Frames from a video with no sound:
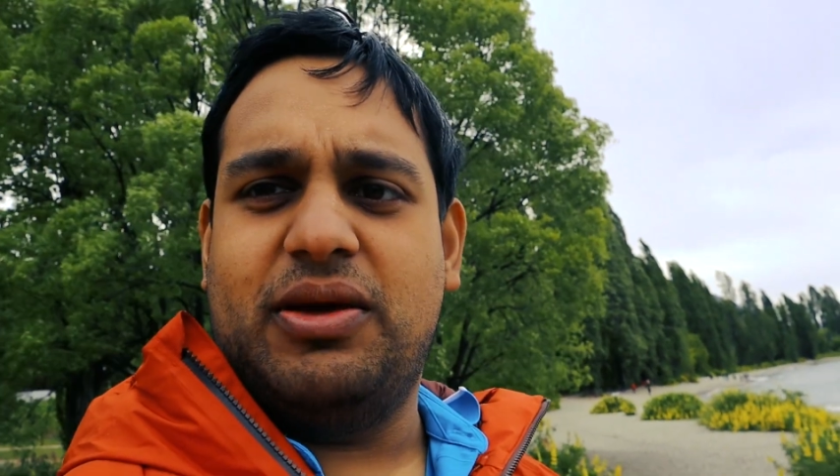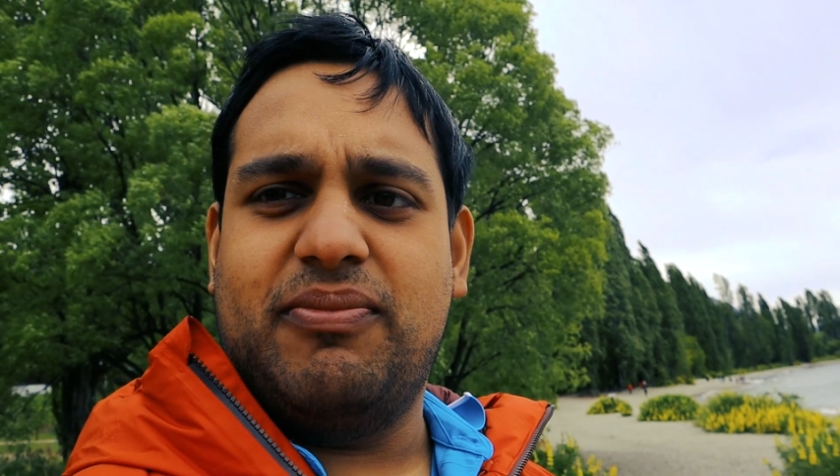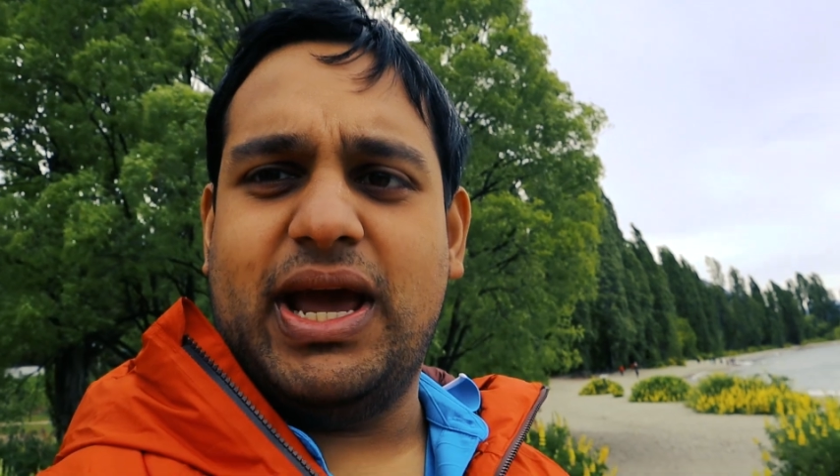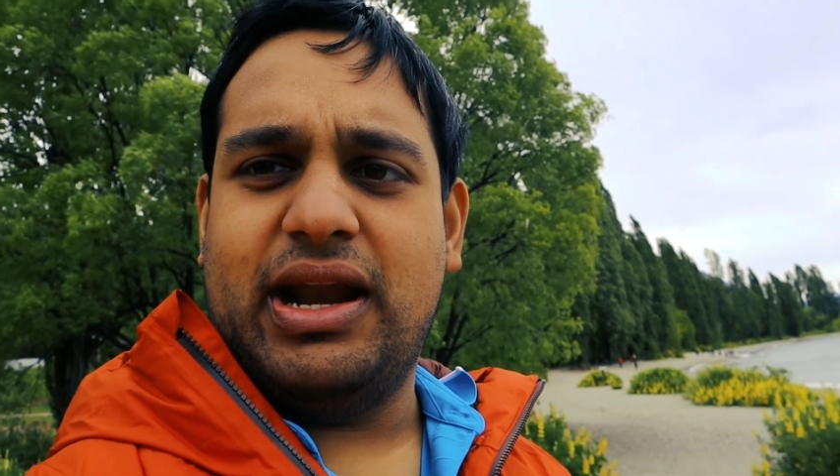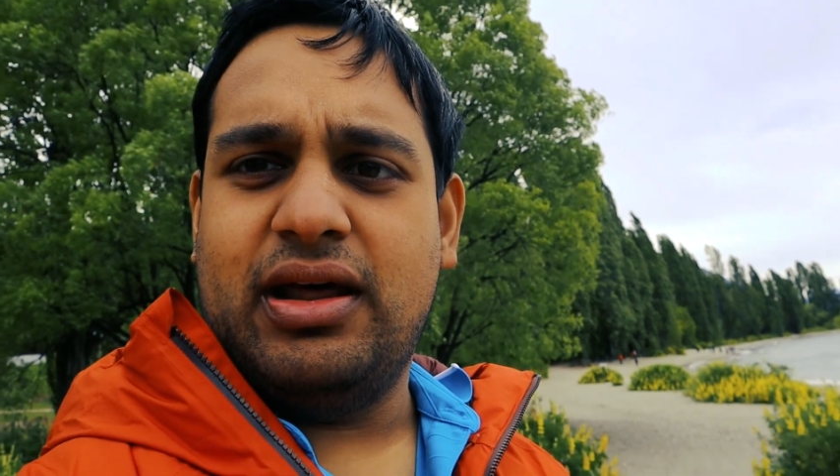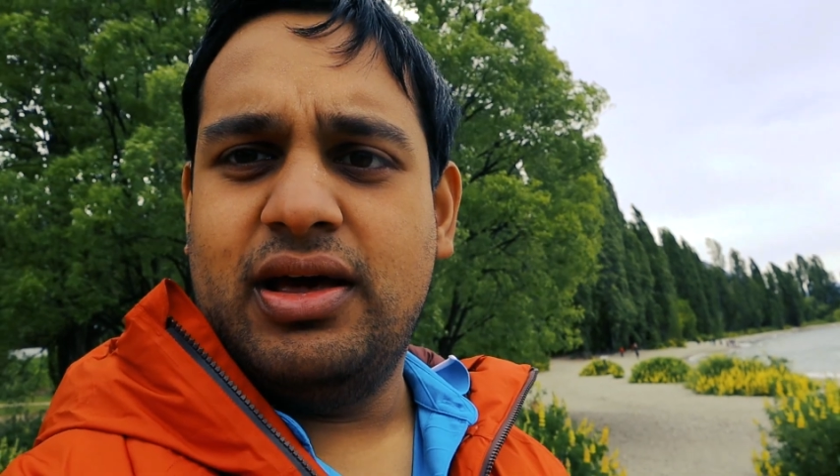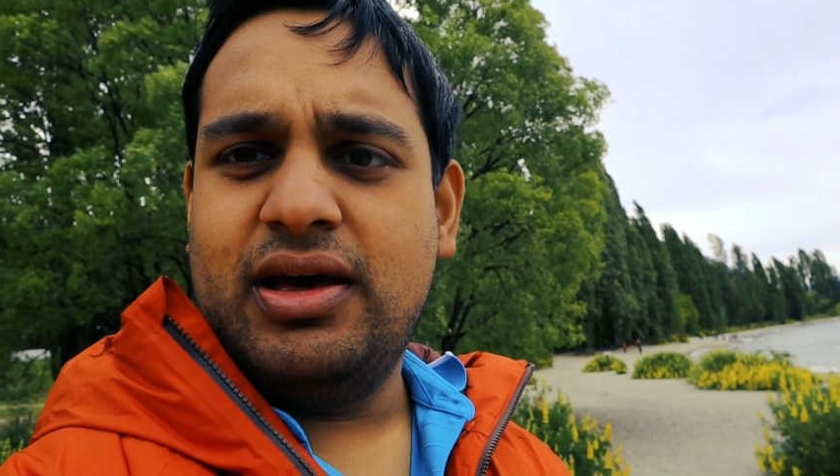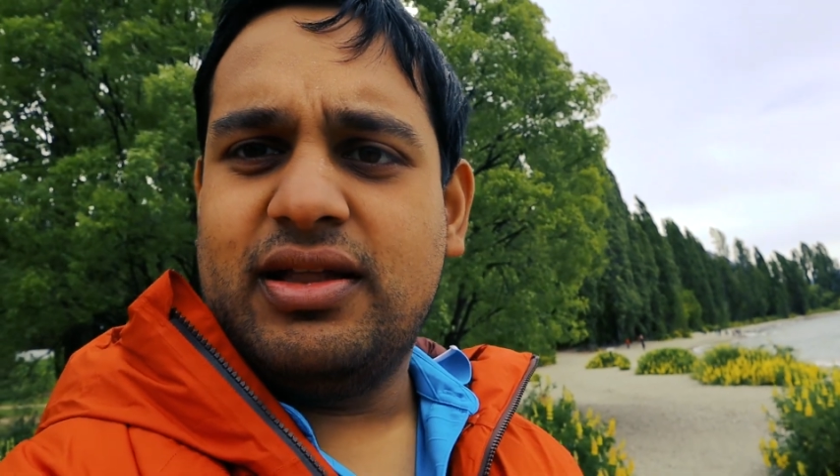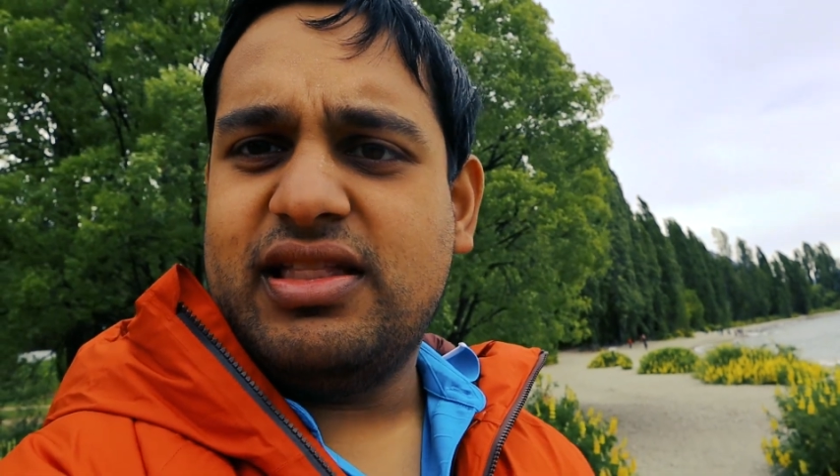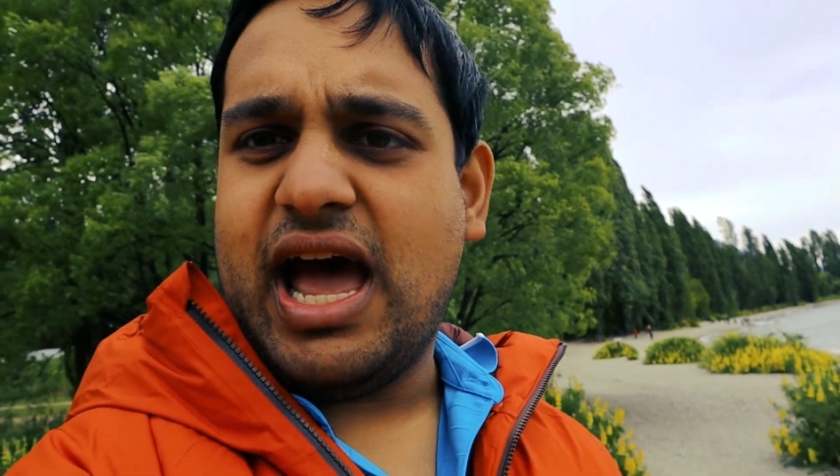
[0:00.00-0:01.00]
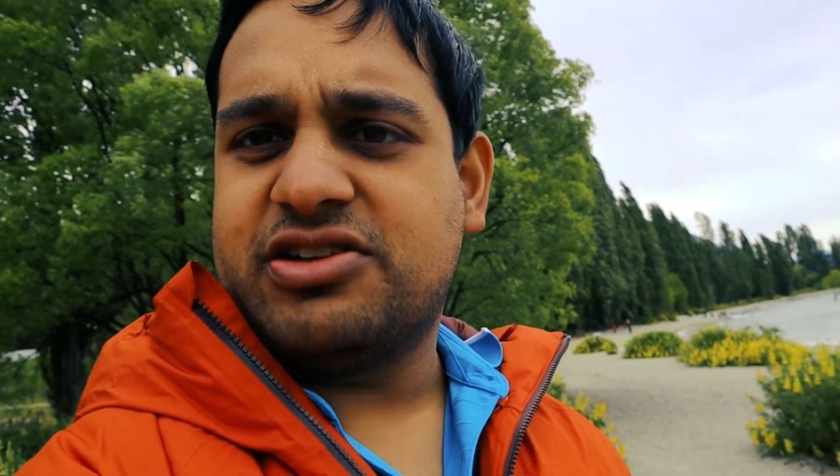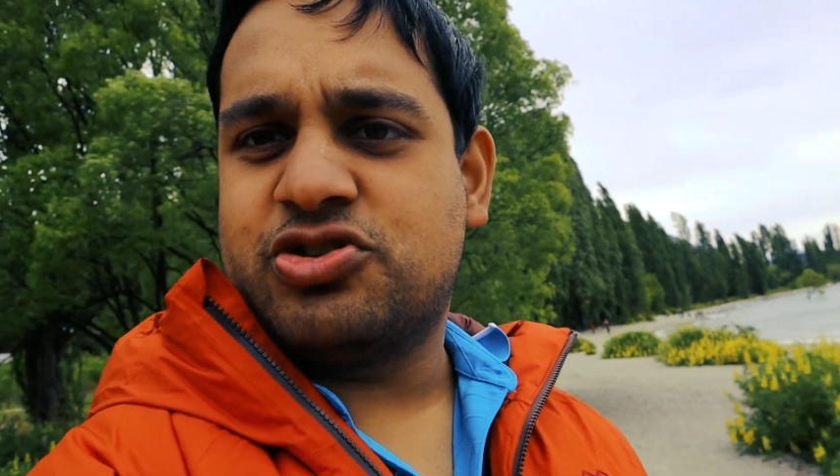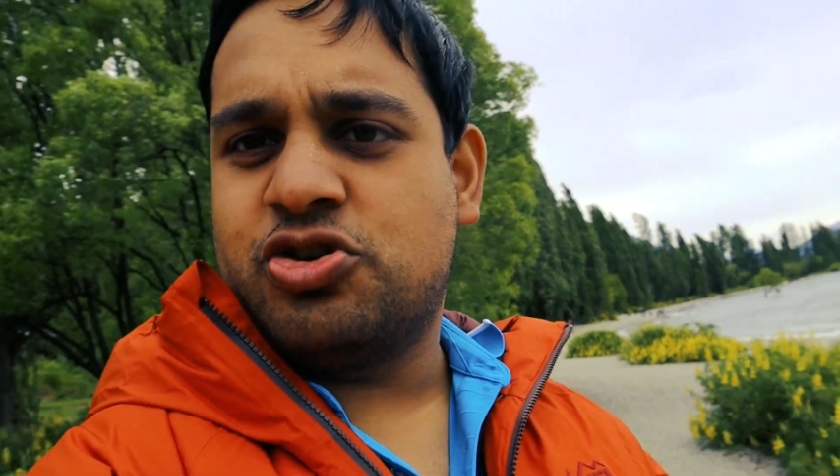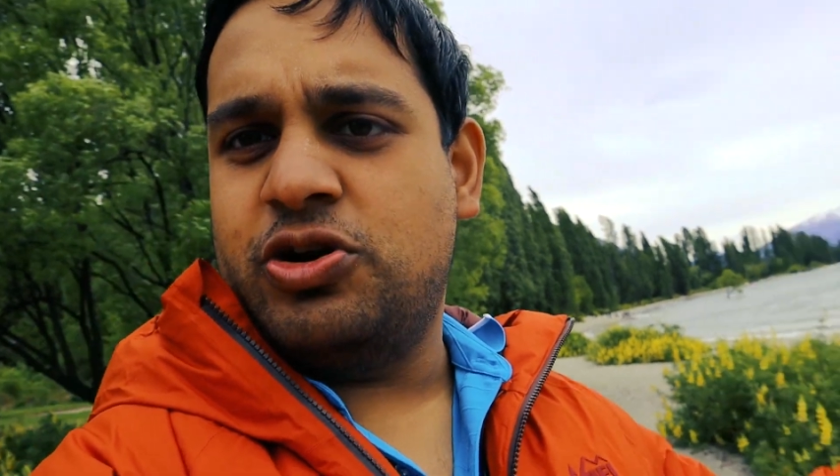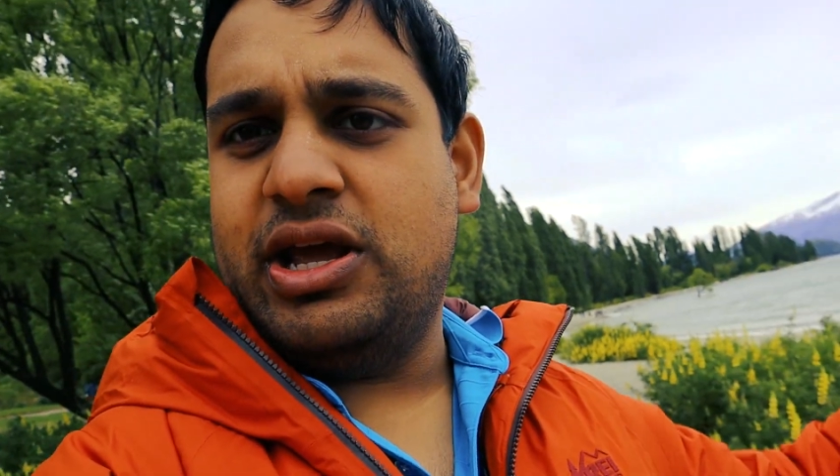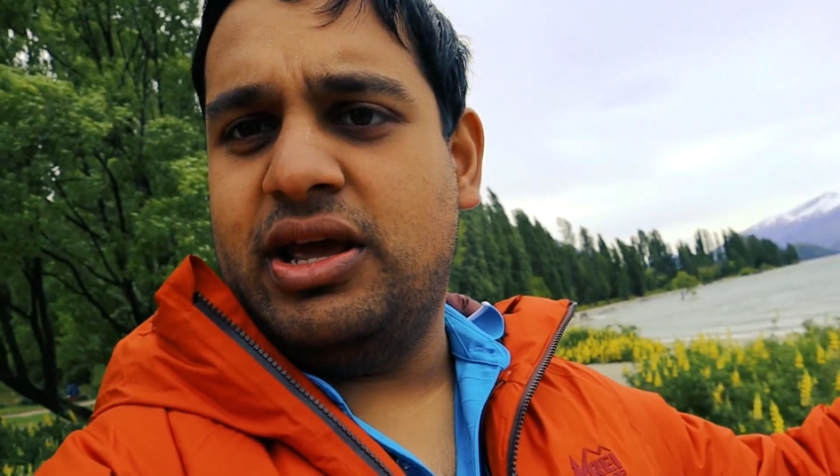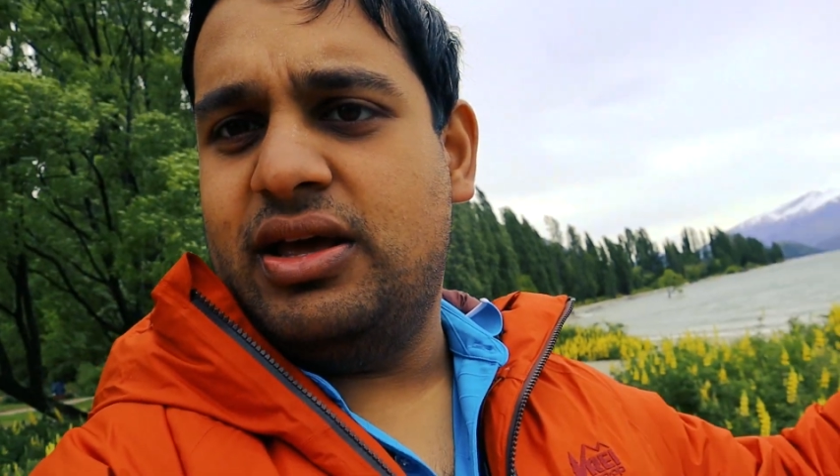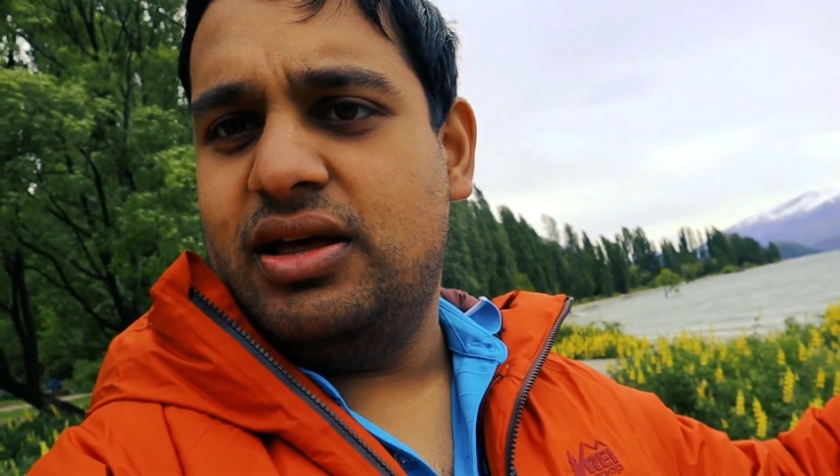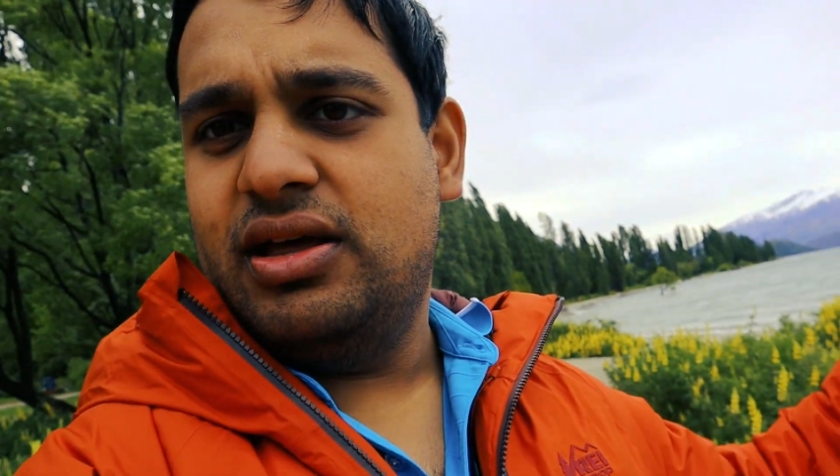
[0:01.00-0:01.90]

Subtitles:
made that tree